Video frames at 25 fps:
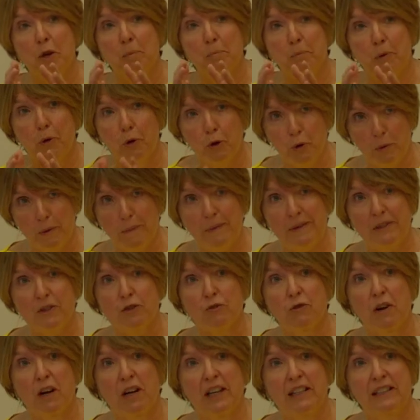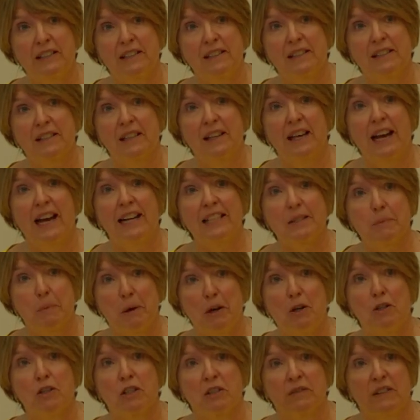poor women's rights as
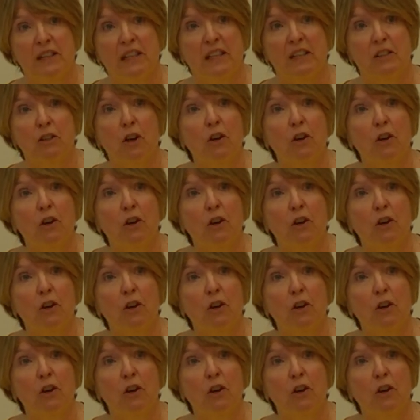part of it.